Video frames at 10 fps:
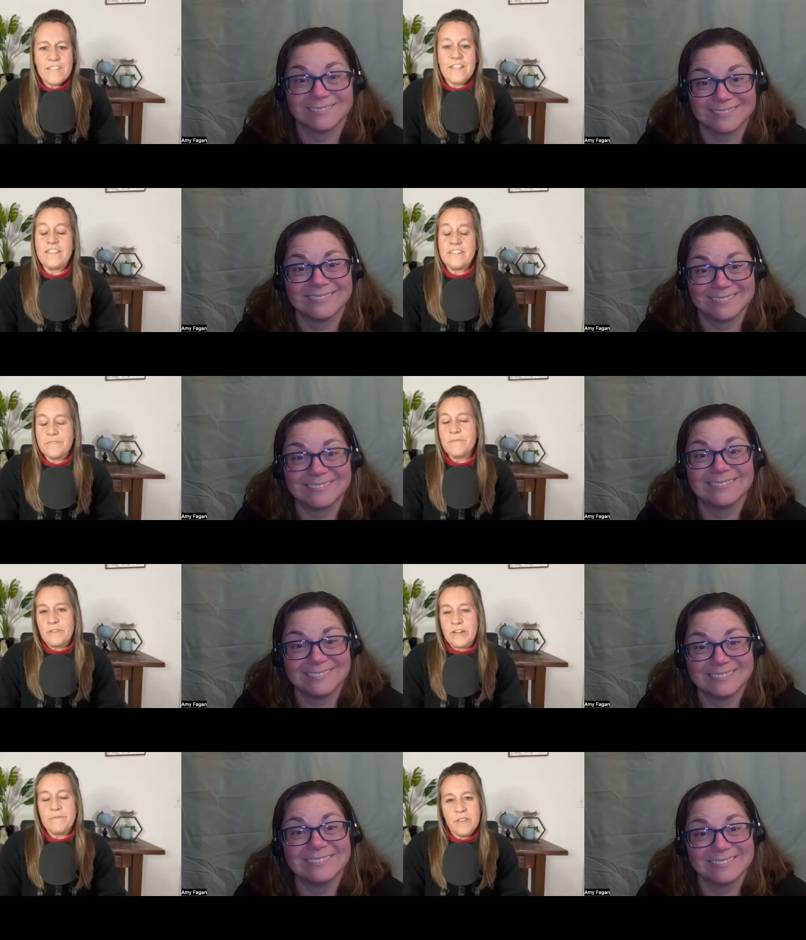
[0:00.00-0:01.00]
Speaker 1: It is
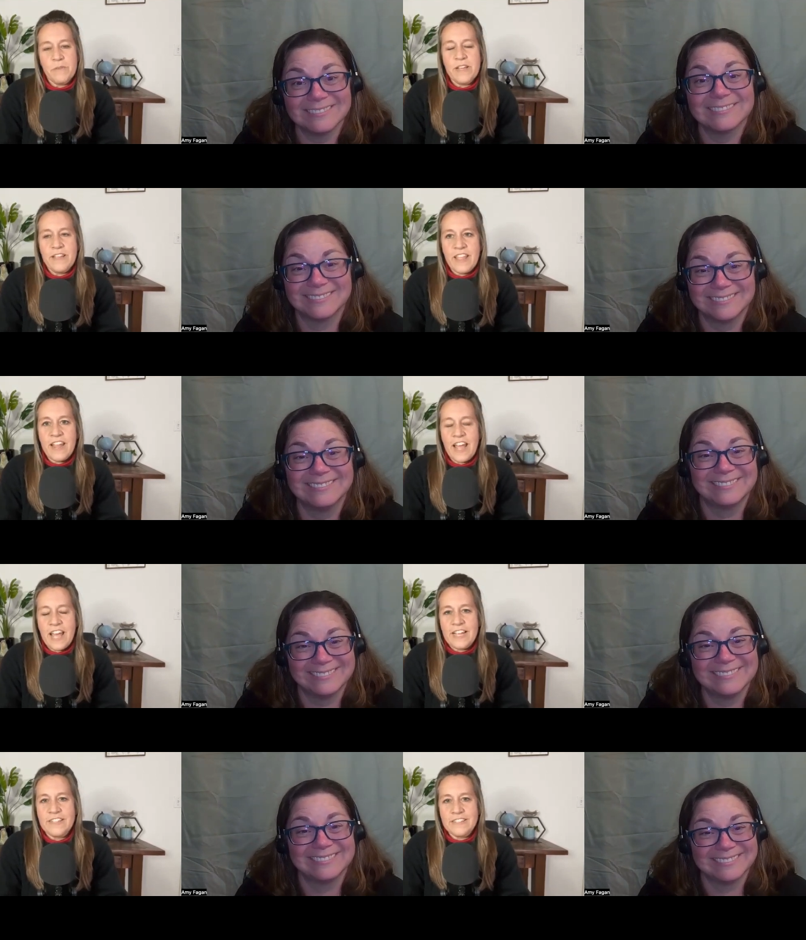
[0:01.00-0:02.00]
right. Well, and that
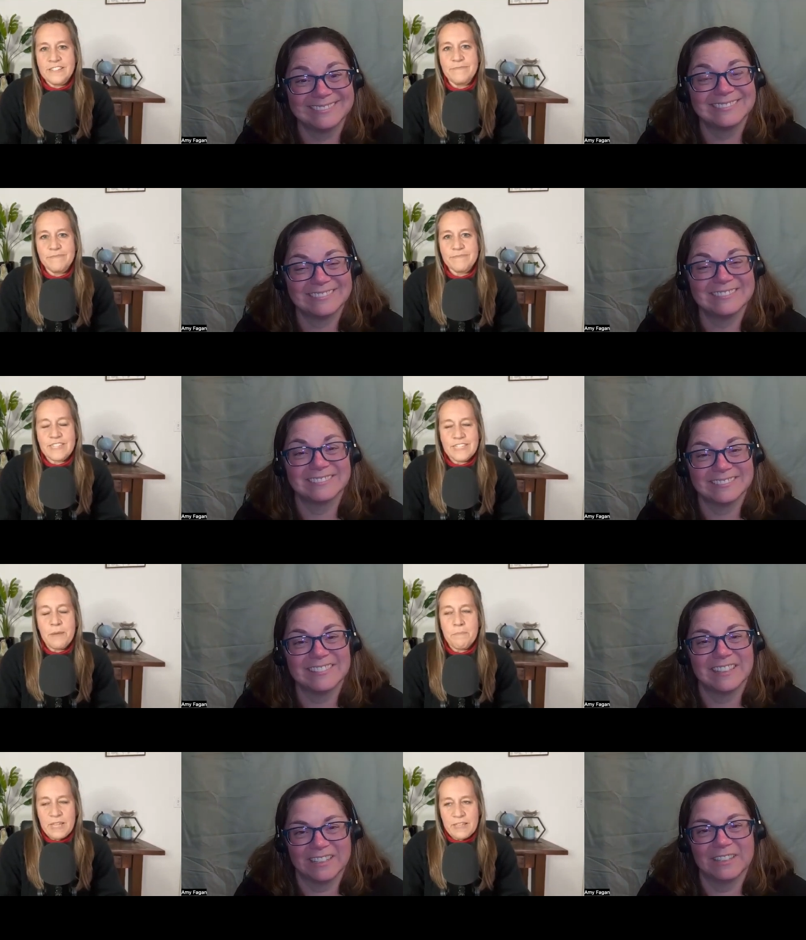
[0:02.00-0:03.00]
adds
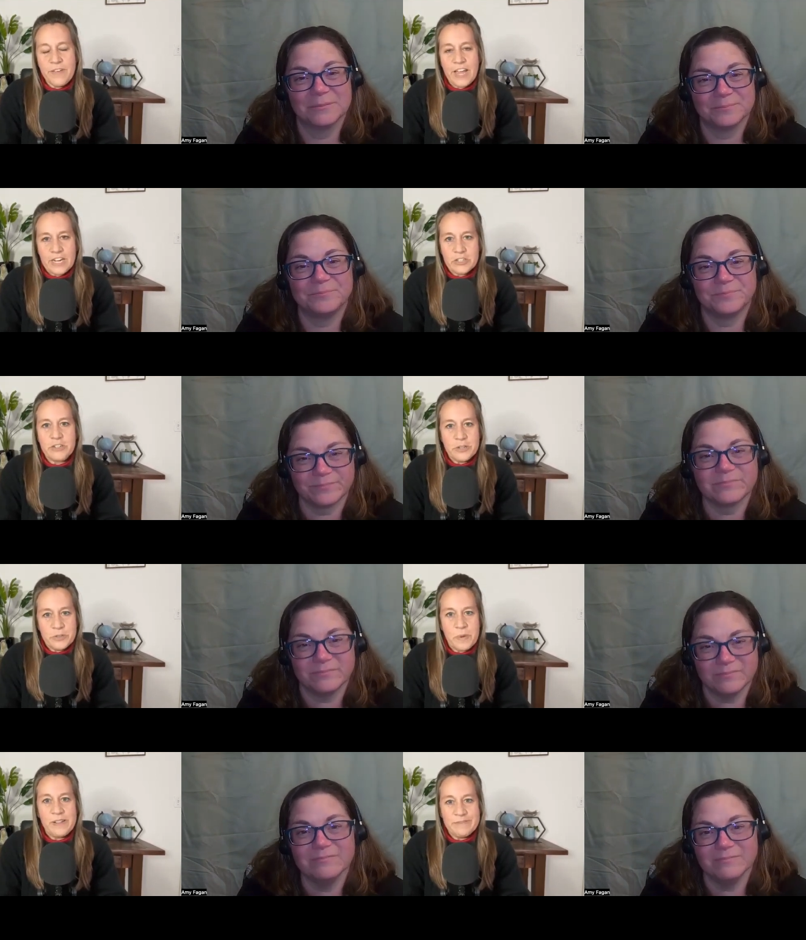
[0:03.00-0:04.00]
a big factor
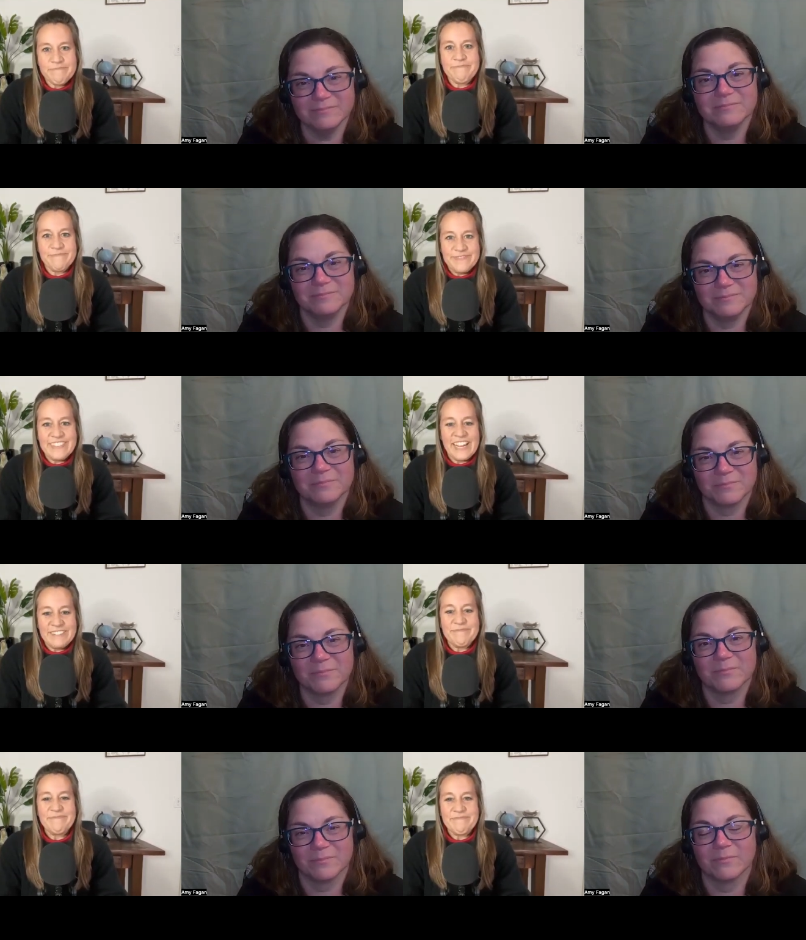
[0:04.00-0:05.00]
as well. Yeah.
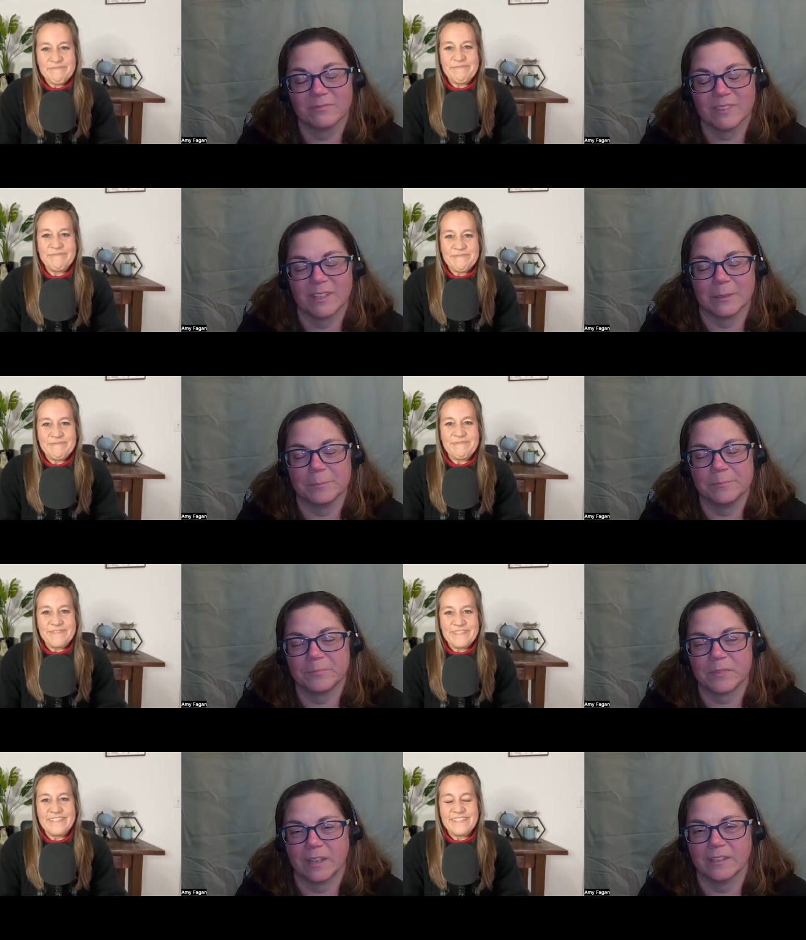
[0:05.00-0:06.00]
Yeah.
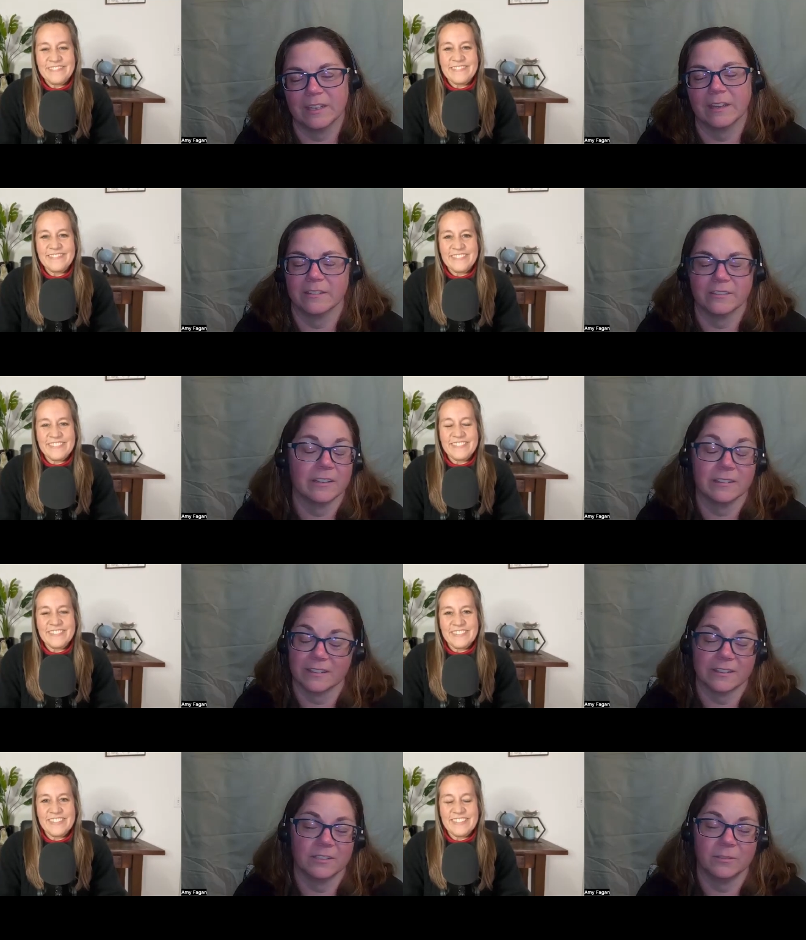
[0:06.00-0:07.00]
Speaker 2: I, yeah, I do not
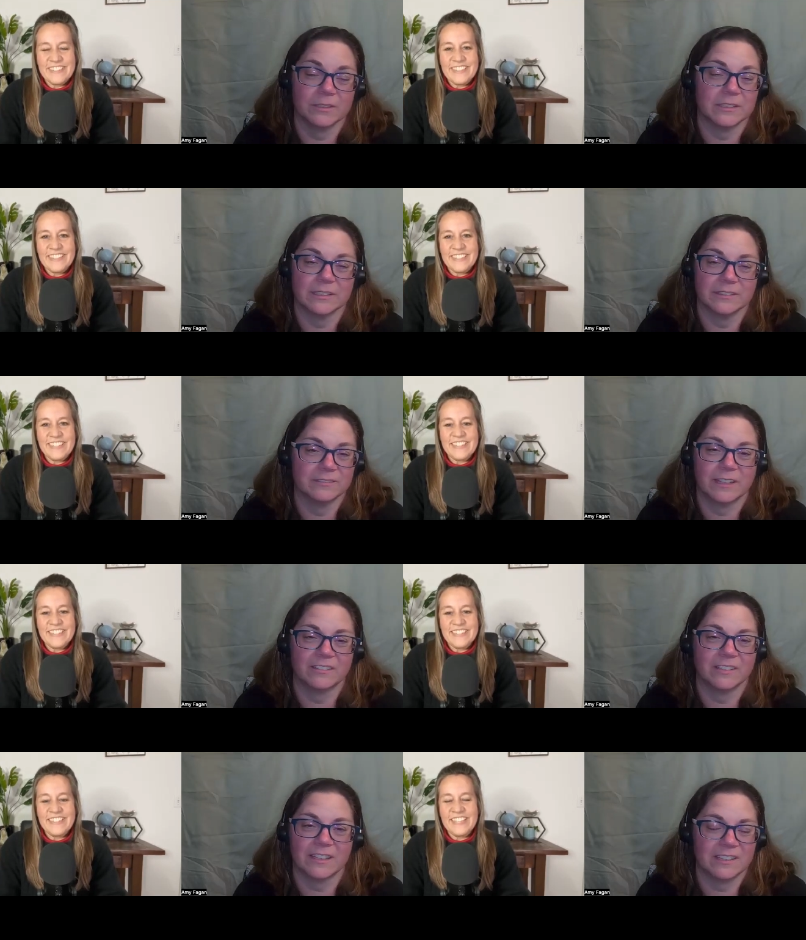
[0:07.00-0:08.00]
like the humidity. I
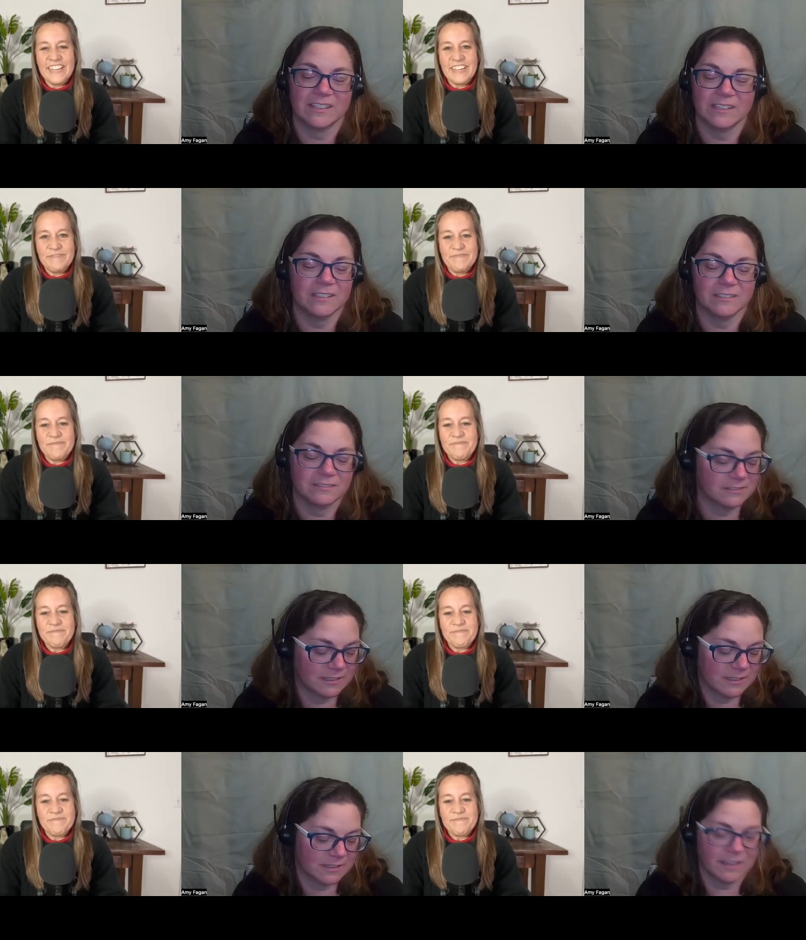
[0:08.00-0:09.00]
don't like yeah. Heat.
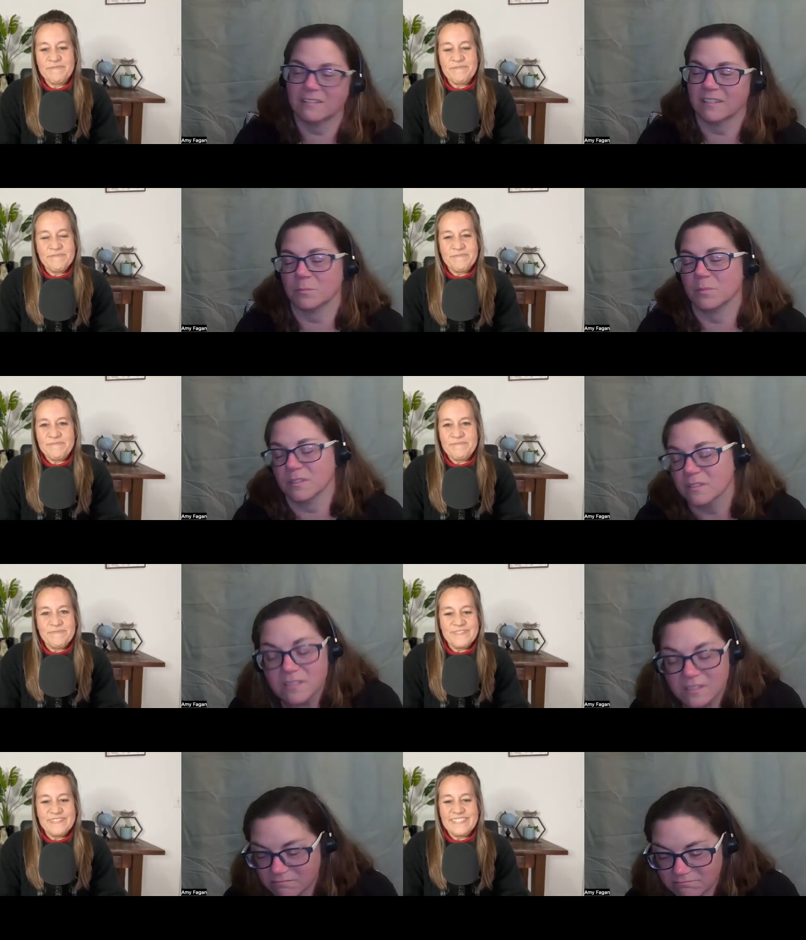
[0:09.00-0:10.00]
I don't like the
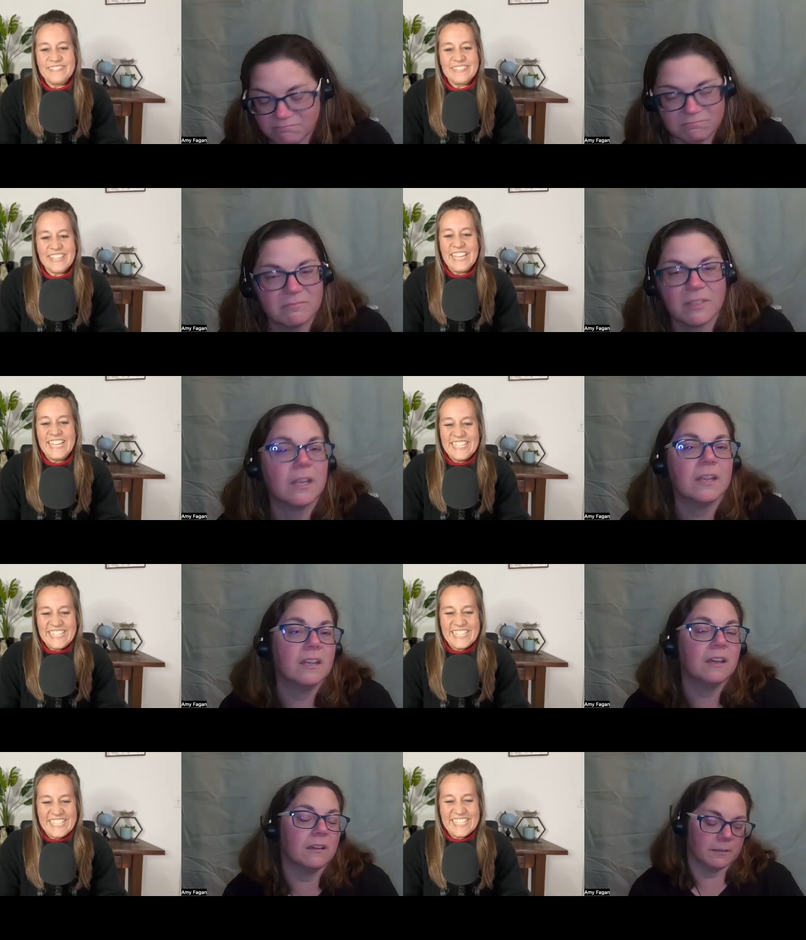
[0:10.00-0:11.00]

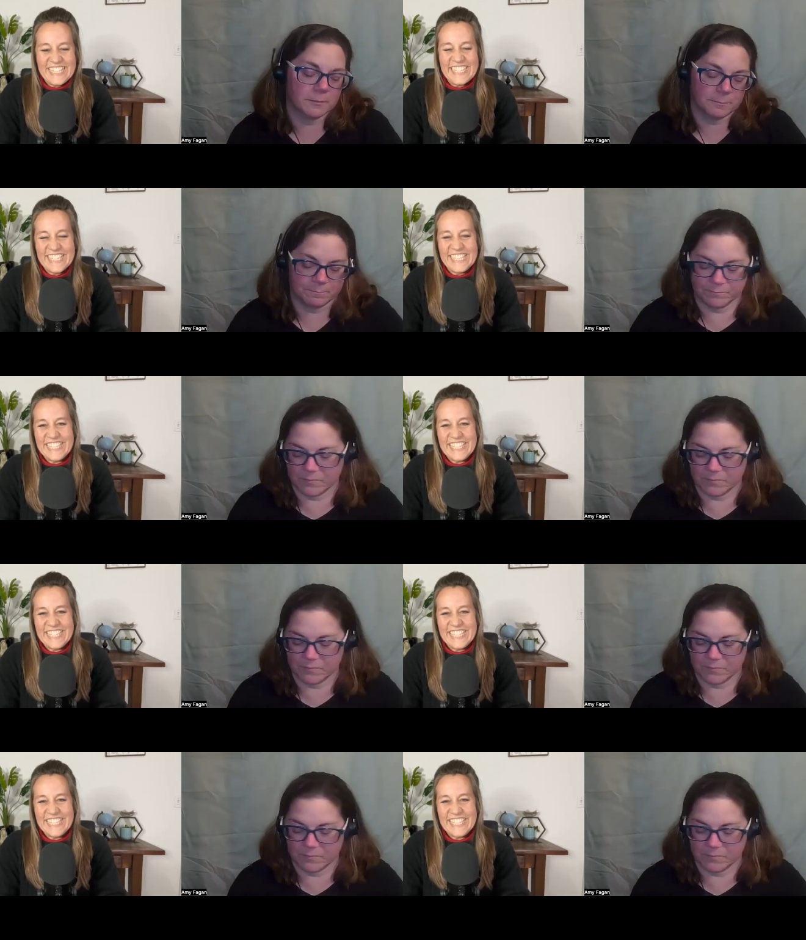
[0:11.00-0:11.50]
bugs. um,